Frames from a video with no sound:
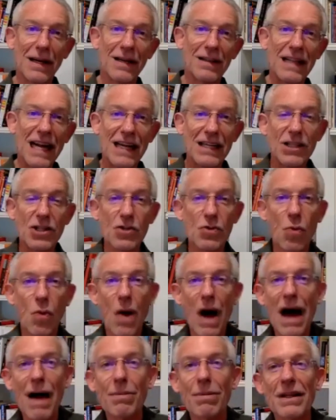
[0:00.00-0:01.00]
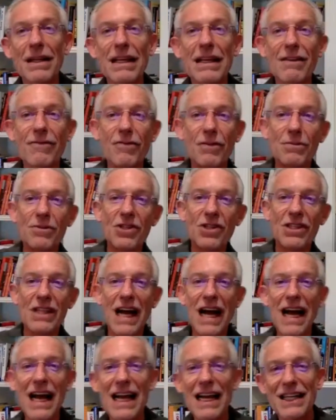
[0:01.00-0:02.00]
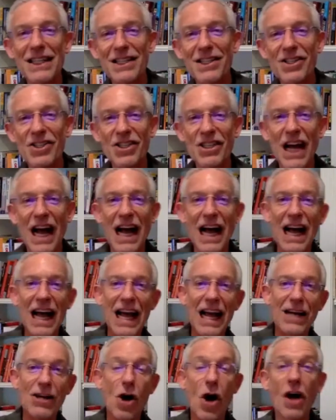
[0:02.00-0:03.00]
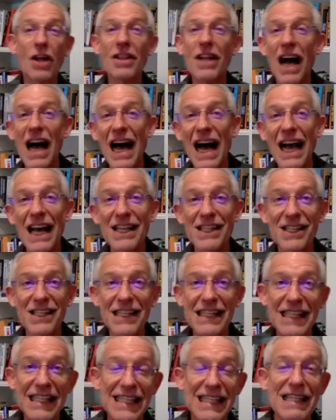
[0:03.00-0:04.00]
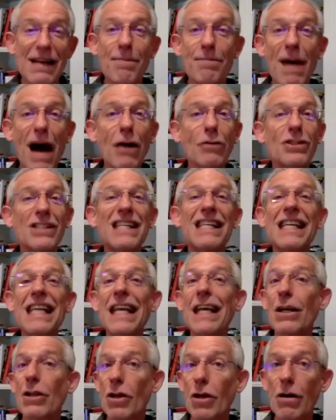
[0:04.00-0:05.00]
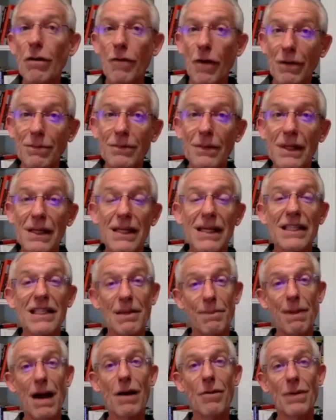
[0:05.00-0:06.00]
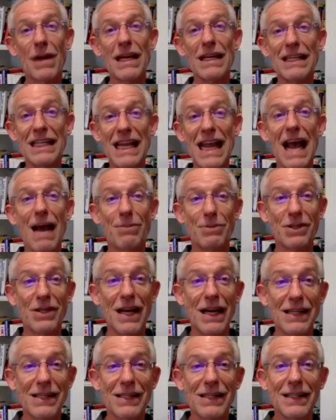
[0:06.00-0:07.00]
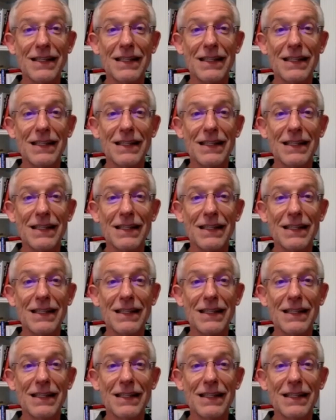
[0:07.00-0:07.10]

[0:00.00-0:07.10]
that is wobbling from side to side on the high seas, about to keel over. It's about ready to capsize.